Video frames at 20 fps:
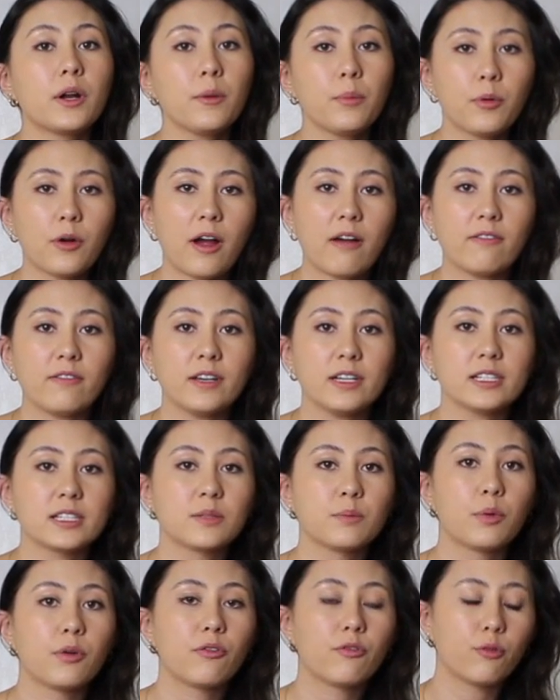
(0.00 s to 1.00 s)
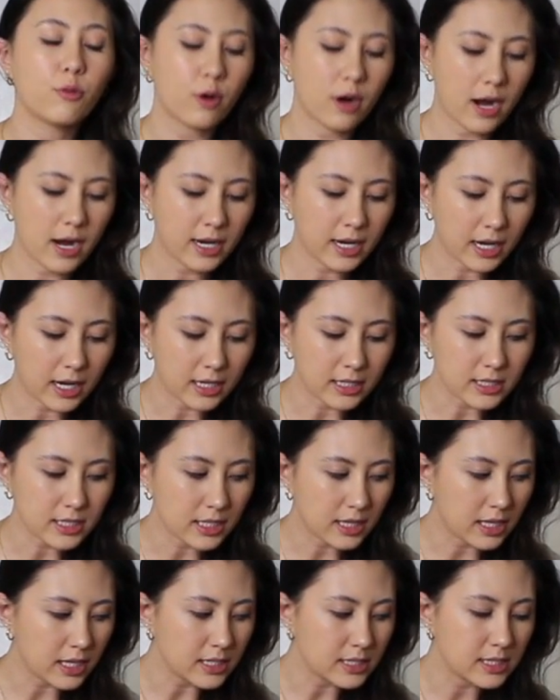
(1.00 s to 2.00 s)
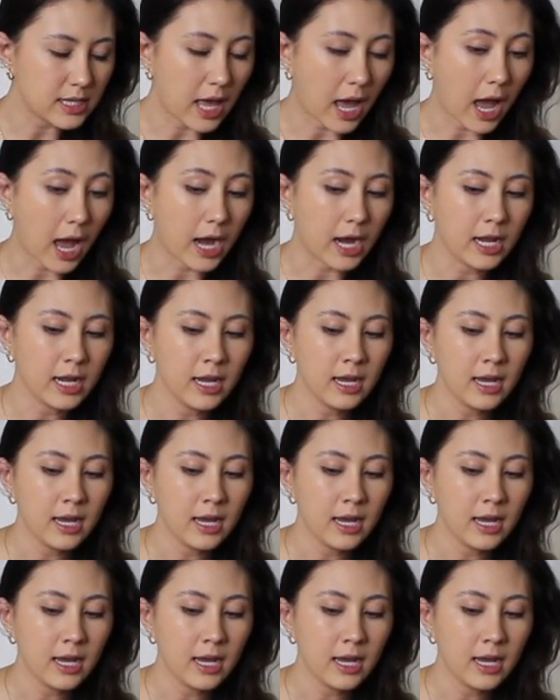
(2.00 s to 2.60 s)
to preface before I get into this that